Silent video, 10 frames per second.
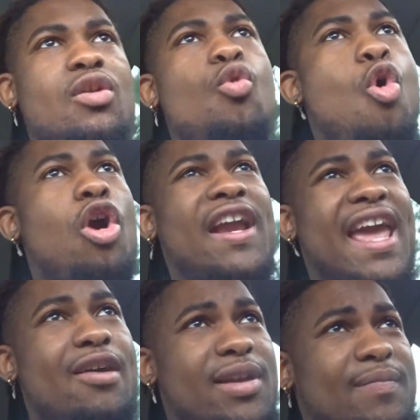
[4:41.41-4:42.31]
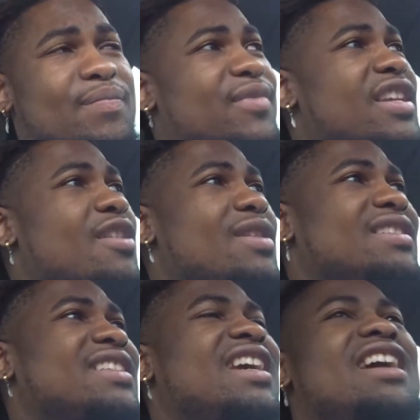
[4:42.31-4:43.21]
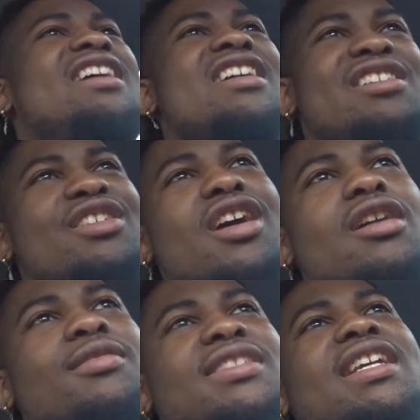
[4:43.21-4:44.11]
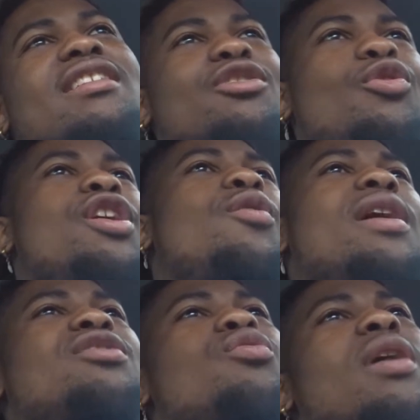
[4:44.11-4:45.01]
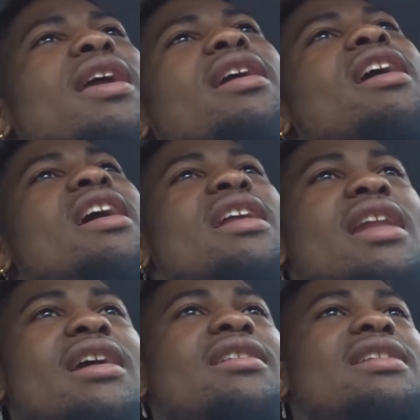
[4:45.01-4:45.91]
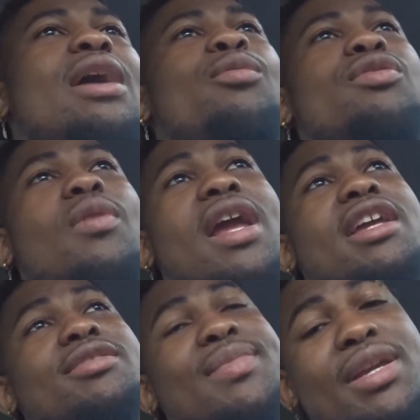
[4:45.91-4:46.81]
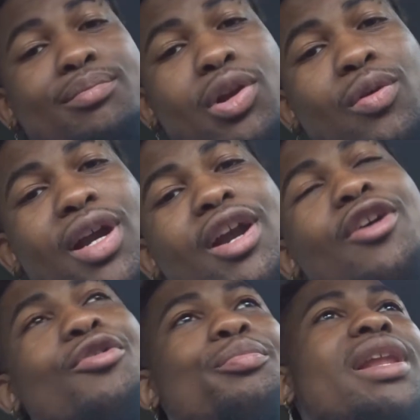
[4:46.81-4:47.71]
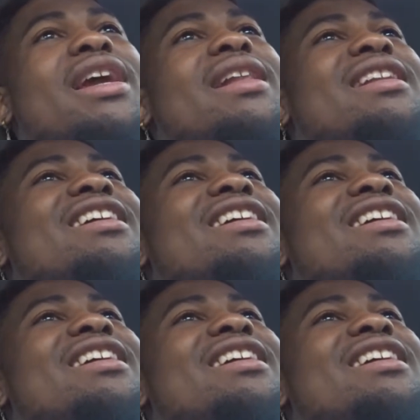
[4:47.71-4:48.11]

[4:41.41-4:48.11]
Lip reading: Warren County. You dig what I'm saying? Dub C, 30828. Nigga, that would raise me blue and gold bleeding,